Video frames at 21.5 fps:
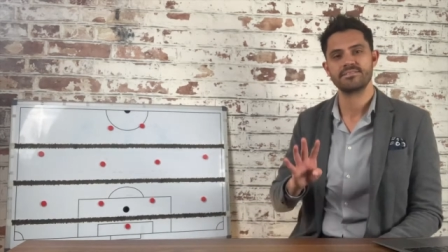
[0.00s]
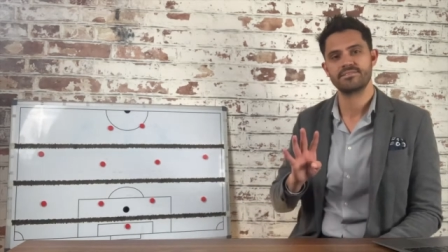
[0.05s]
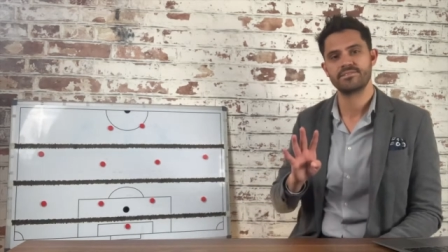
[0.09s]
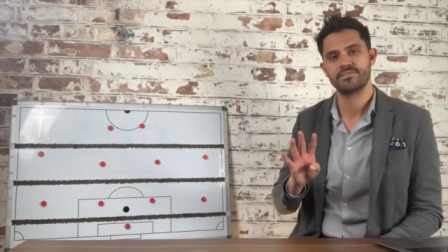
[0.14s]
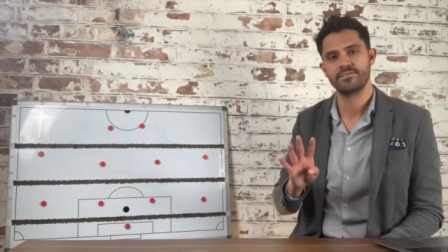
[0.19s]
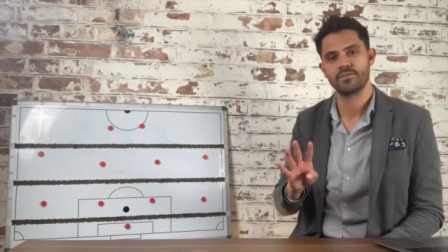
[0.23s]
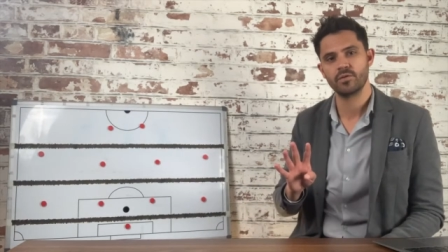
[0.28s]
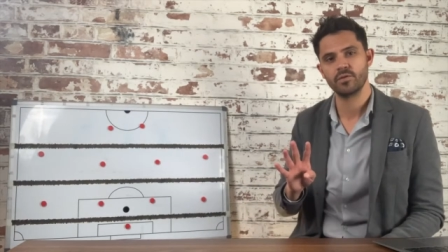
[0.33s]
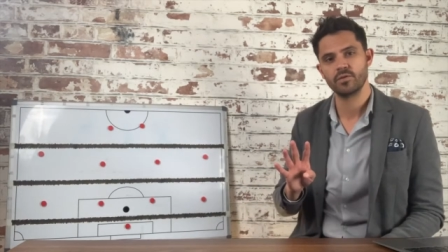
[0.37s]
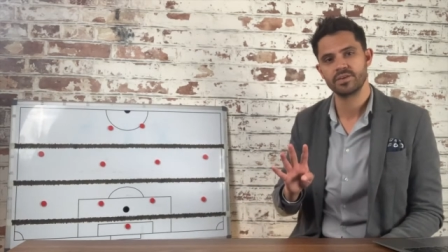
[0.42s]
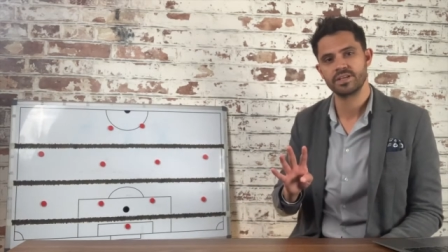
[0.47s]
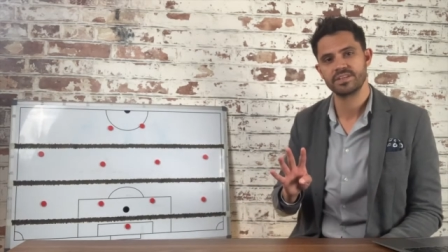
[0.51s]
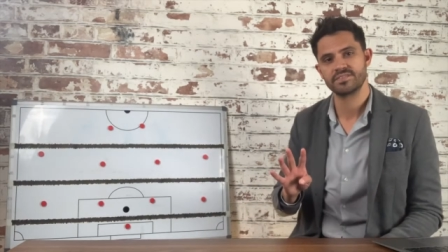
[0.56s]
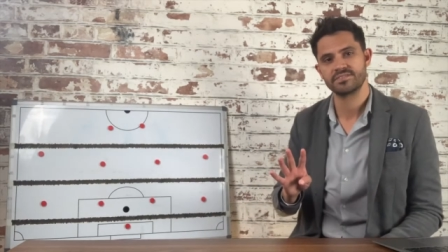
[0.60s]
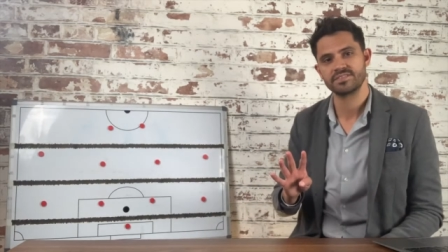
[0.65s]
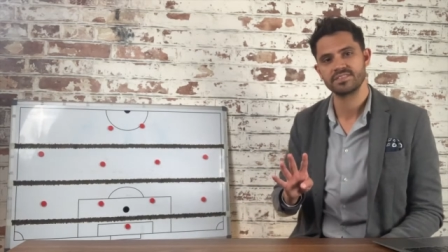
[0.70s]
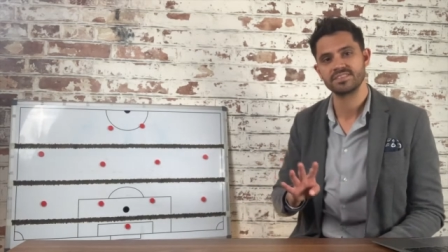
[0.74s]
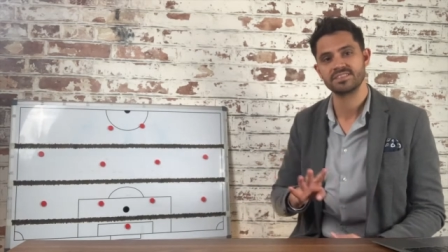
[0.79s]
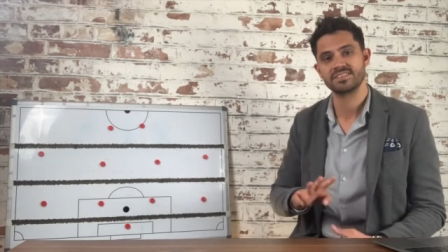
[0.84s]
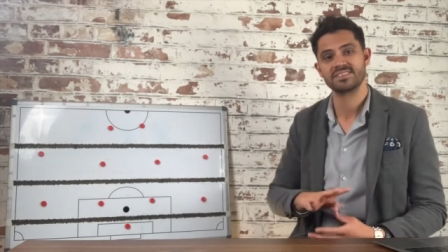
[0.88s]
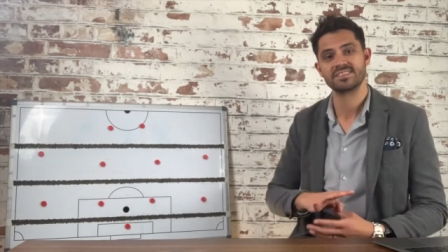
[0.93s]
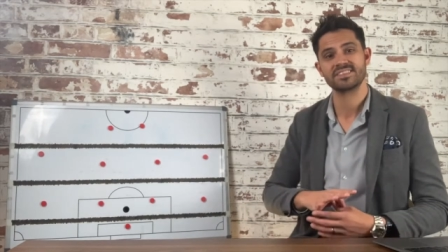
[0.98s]
4
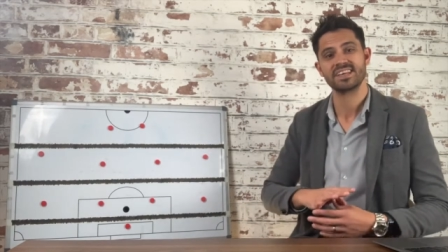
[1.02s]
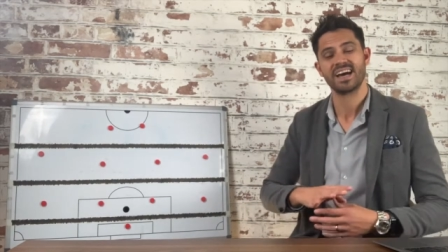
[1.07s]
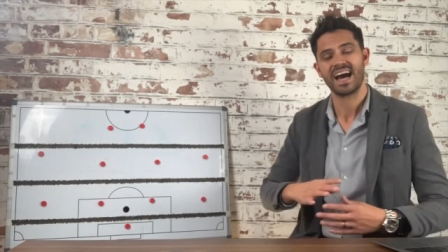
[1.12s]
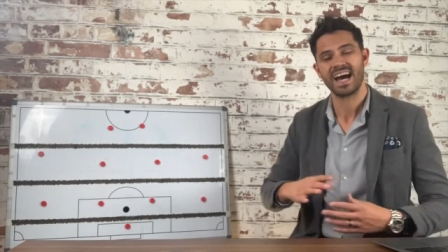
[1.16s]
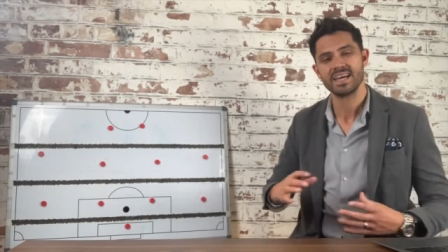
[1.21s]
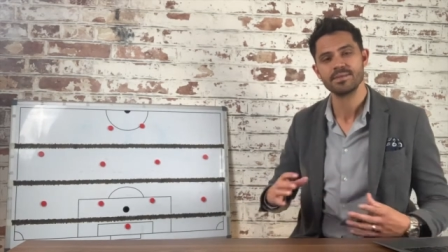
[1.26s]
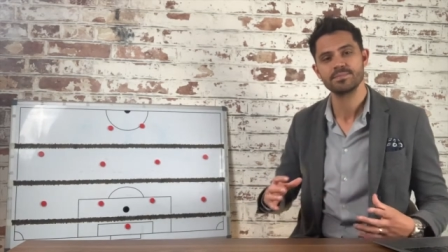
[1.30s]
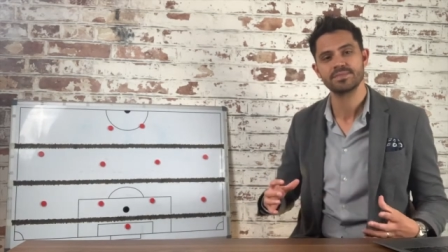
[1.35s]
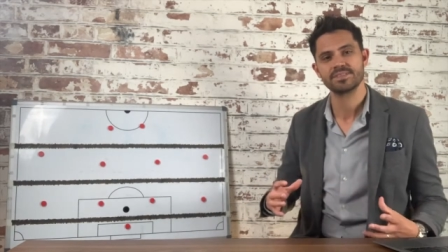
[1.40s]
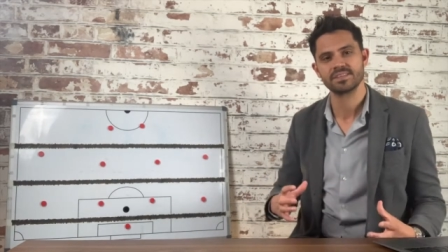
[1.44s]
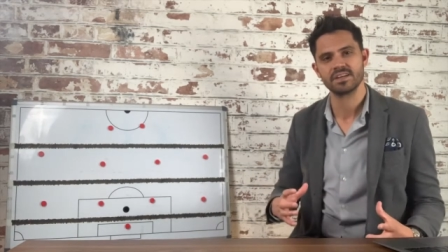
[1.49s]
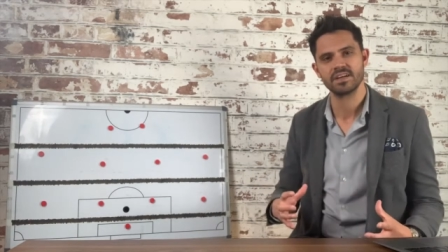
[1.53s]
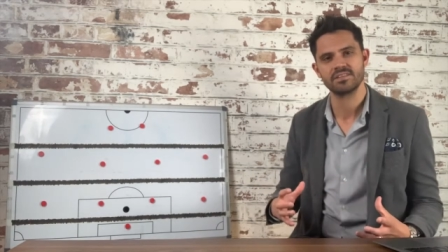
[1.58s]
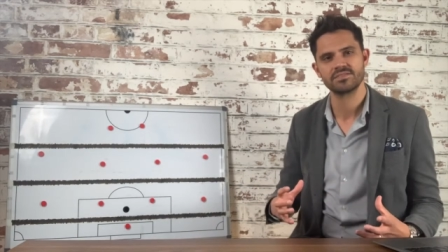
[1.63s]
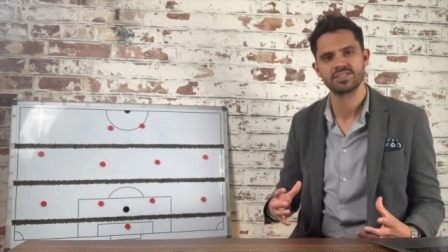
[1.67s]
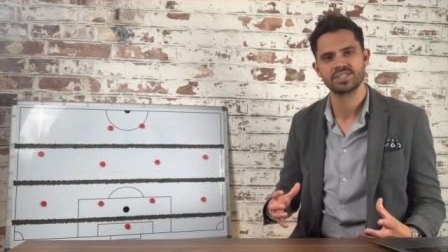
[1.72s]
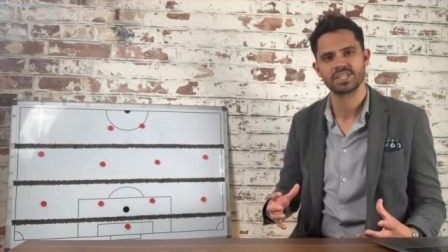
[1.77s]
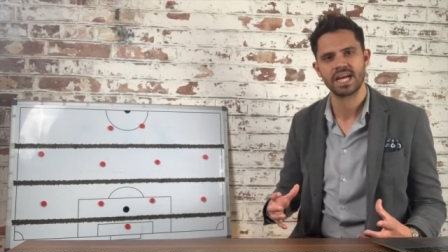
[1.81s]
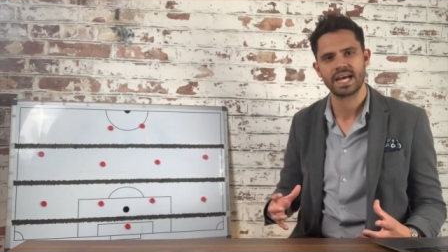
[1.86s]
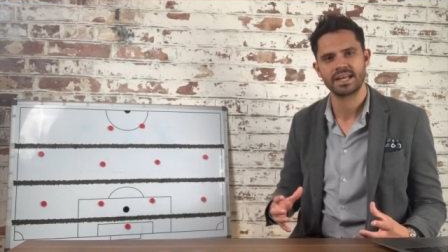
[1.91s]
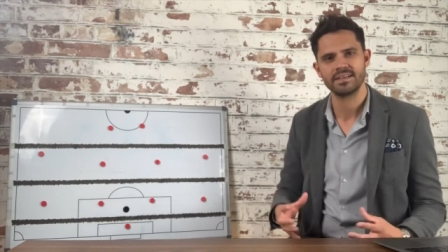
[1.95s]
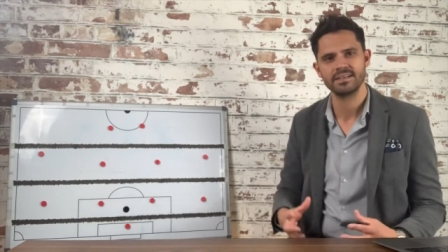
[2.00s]
different types of
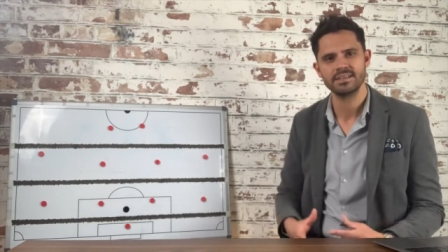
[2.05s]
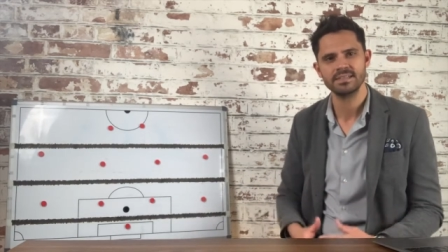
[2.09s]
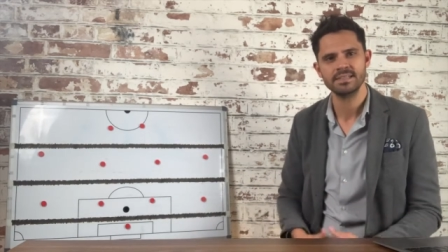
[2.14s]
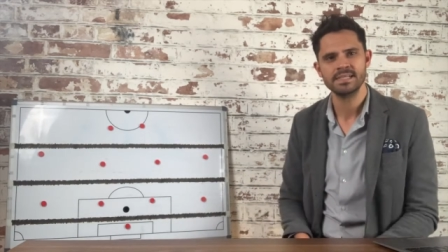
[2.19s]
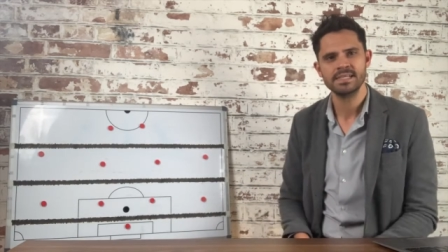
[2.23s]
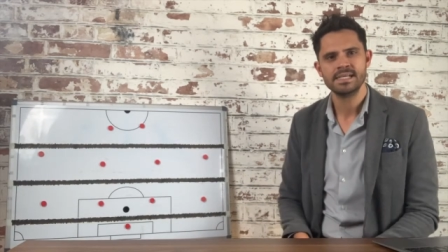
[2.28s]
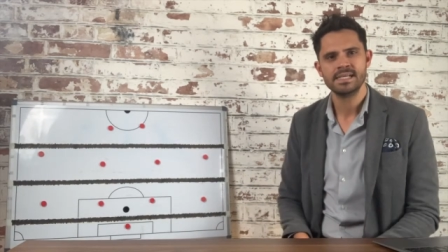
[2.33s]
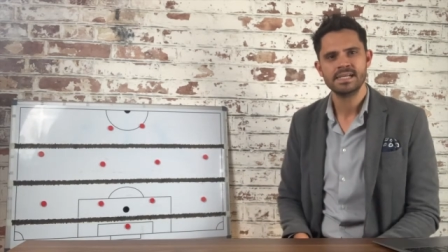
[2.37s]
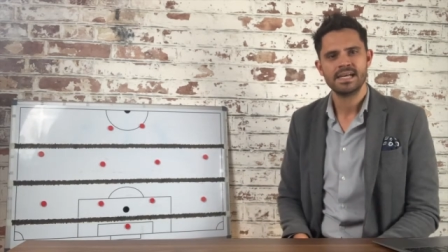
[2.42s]
channel,